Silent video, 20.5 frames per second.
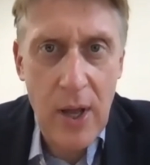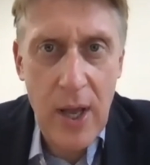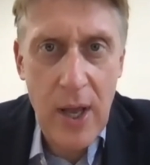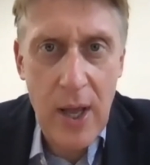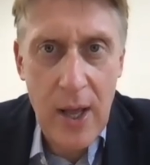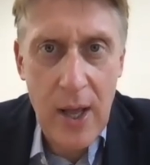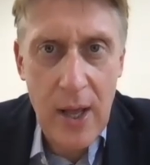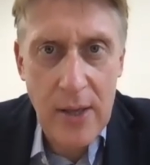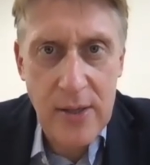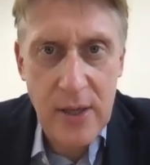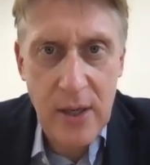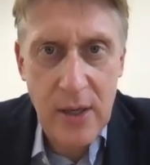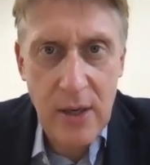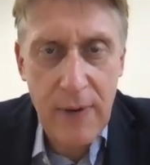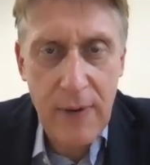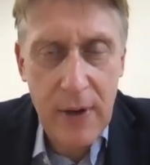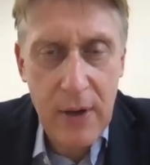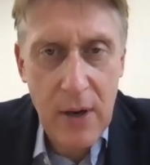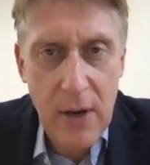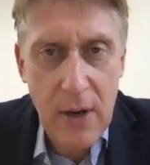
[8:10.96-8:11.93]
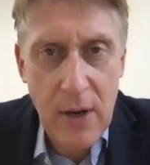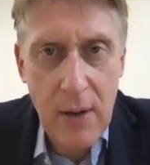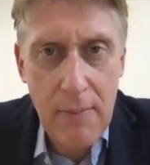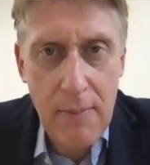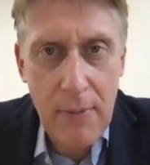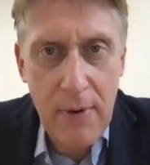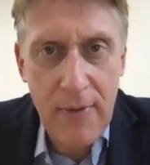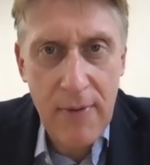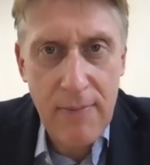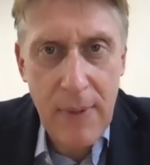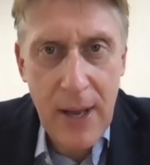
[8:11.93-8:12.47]
a significant
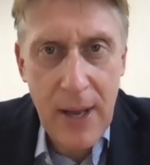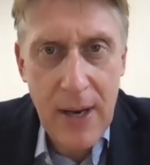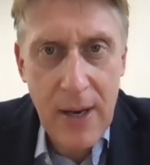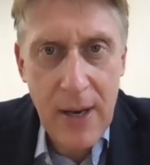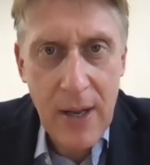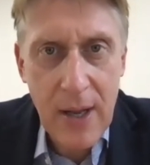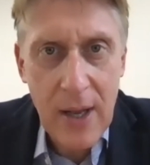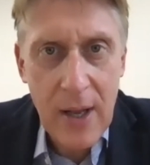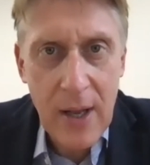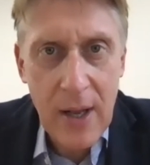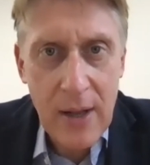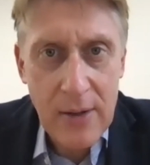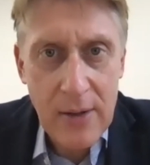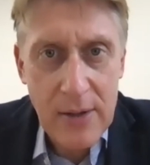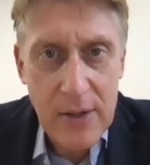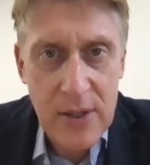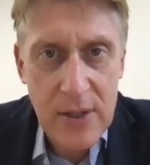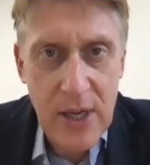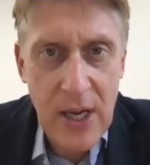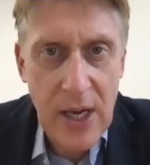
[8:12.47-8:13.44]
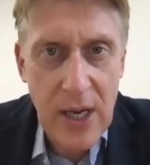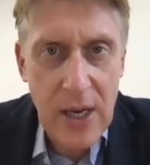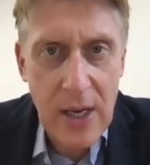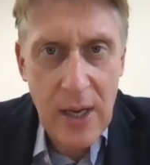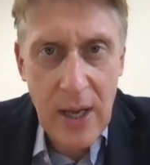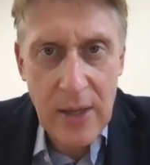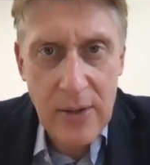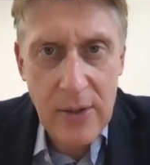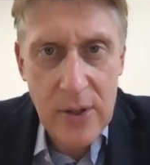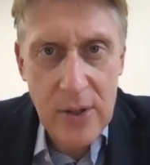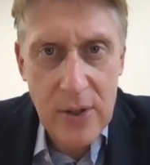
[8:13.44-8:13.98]
number of men seen
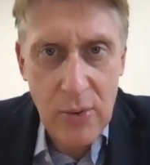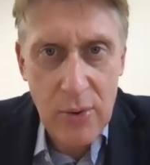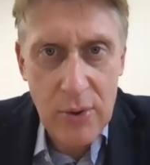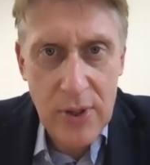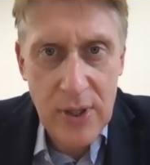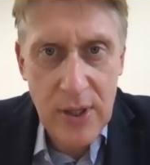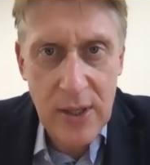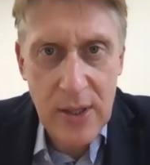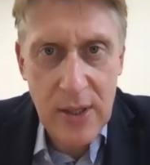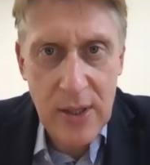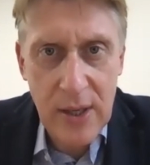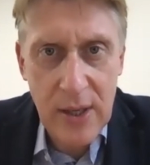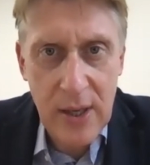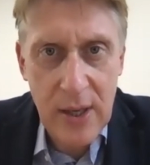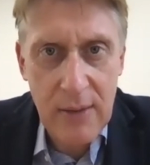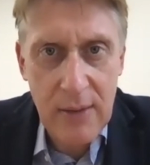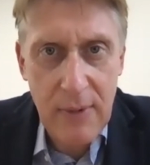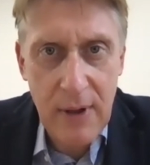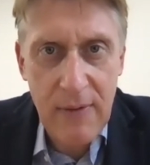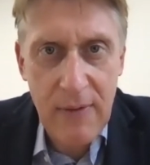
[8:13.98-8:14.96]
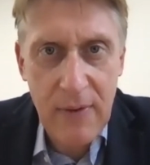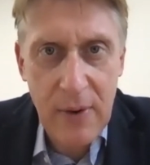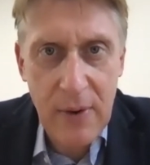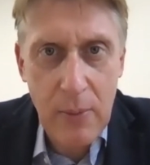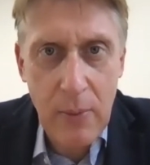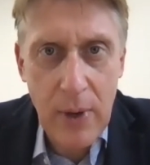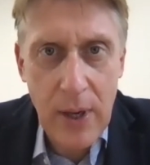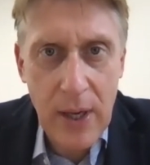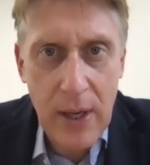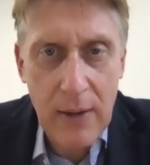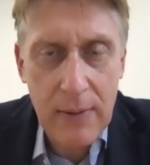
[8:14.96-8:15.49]
and sorted every
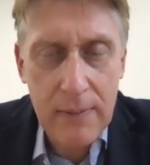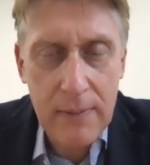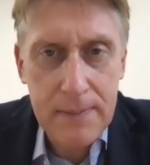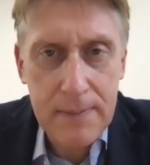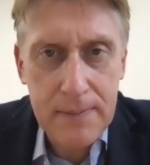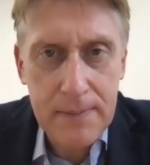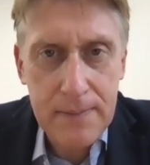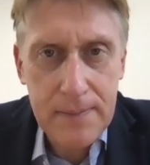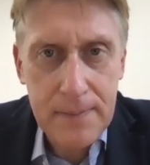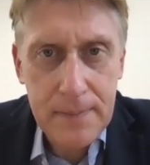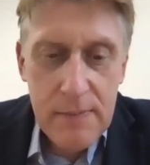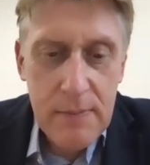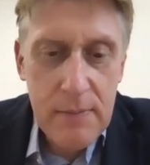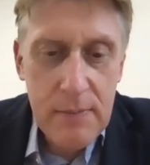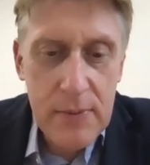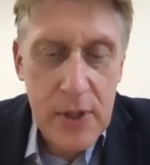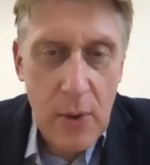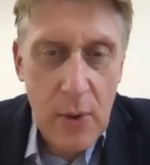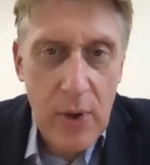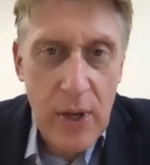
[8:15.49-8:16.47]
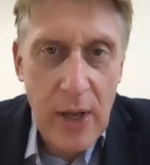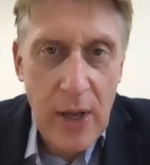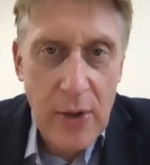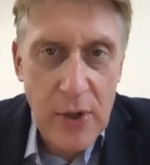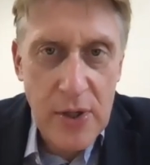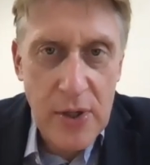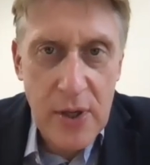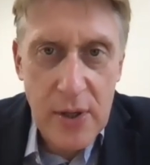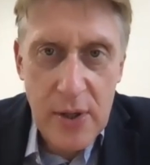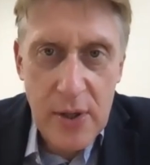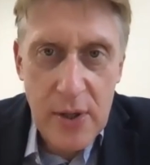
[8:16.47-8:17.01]
week. So yeah,
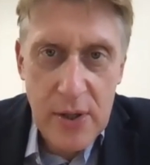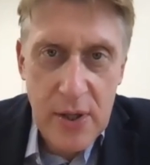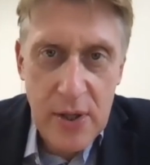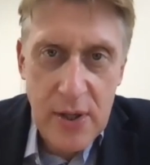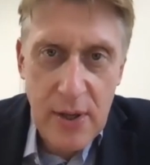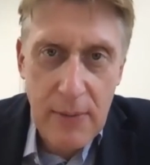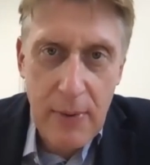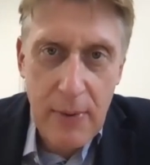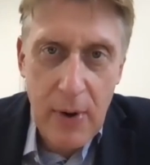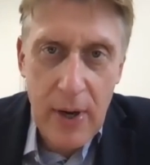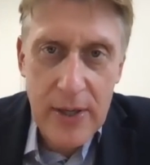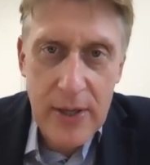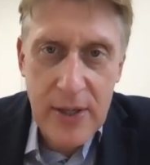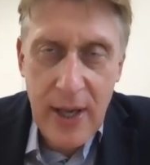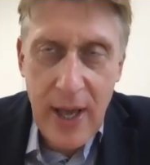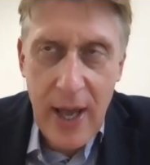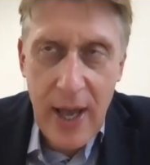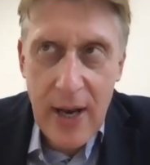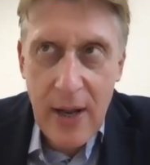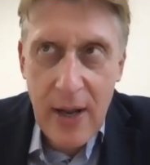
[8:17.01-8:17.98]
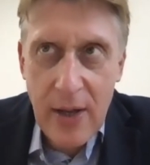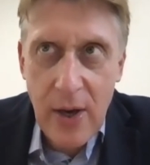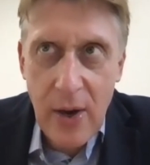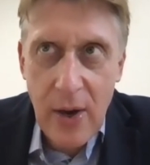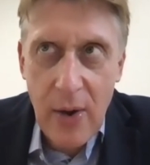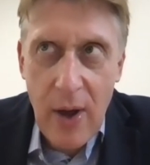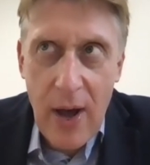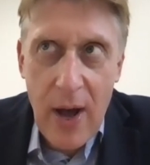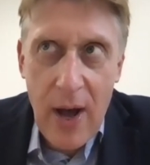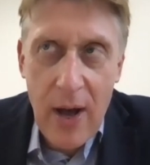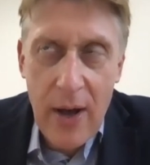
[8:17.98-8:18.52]
just to summarize again,
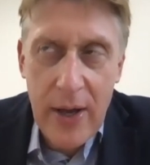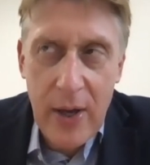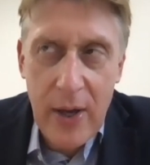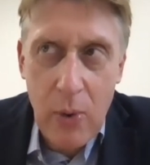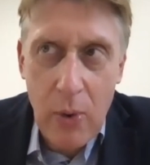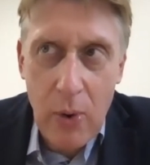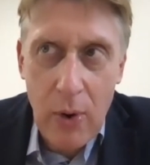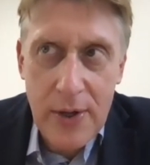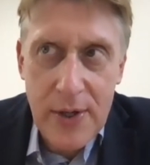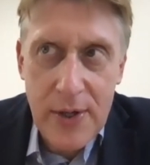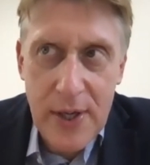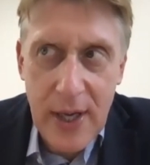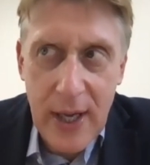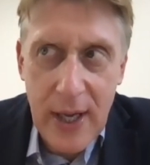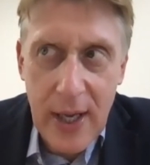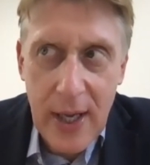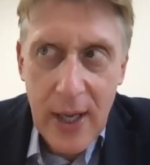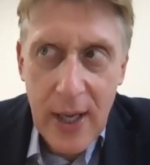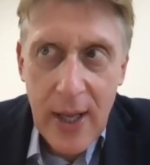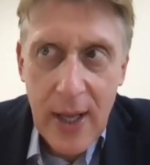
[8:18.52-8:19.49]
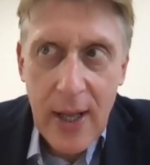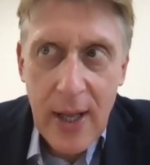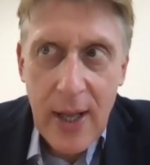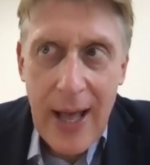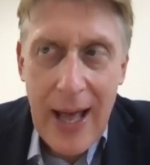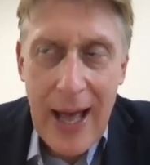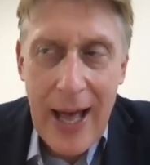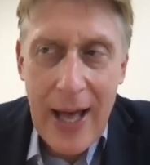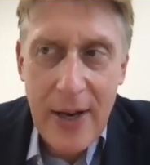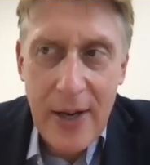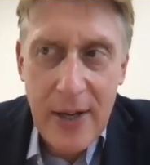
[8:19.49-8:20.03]
a high quality,
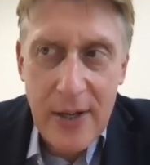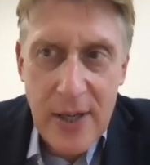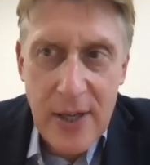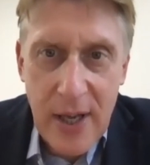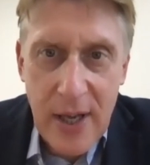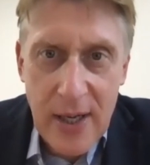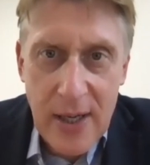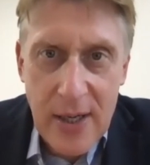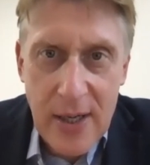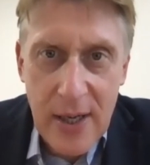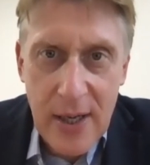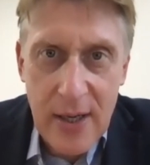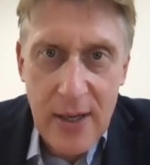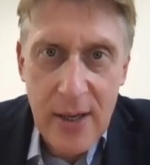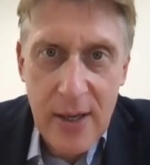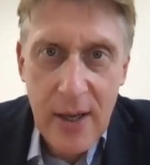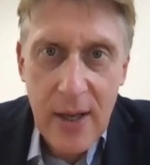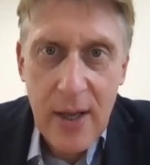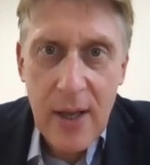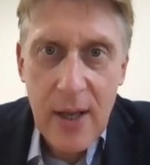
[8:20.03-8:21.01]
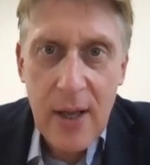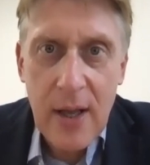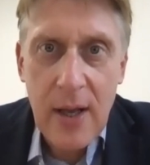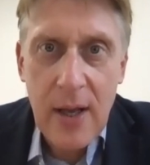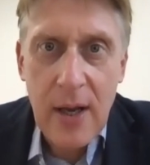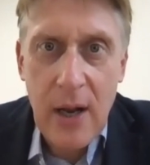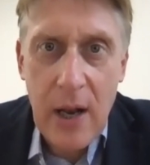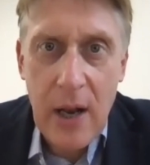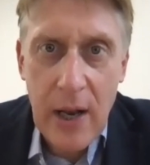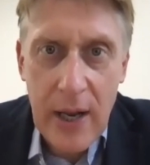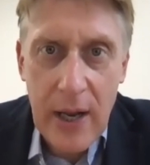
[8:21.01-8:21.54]
annotated,
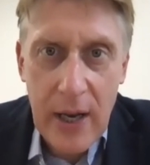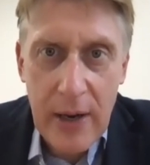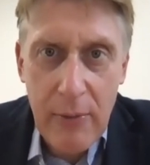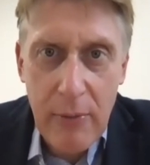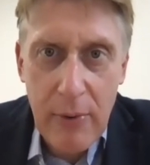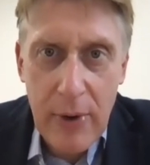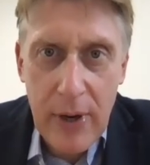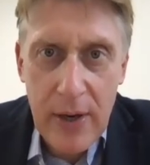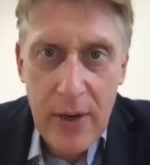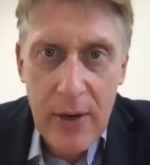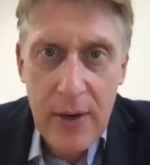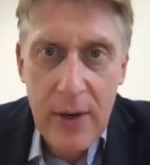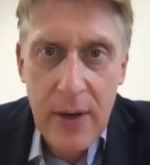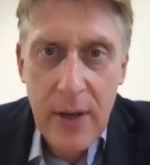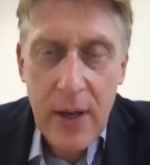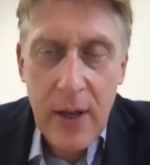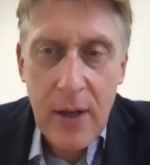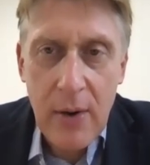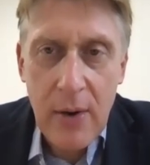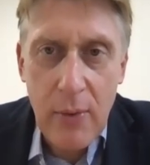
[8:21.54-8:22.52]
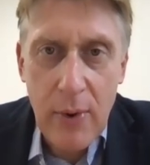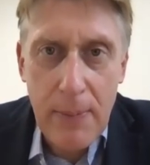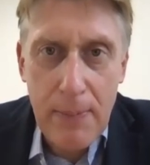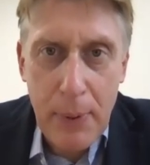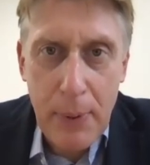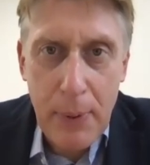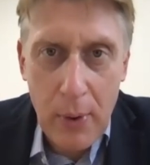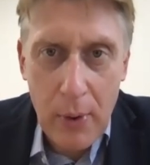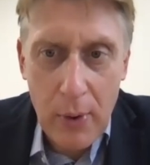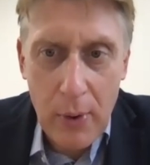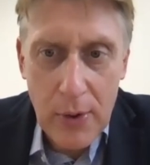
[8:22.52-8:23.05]
clearly written
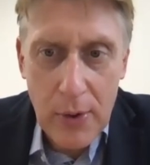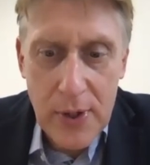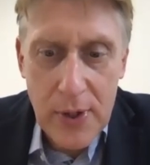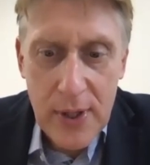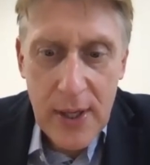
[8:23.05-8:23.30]
report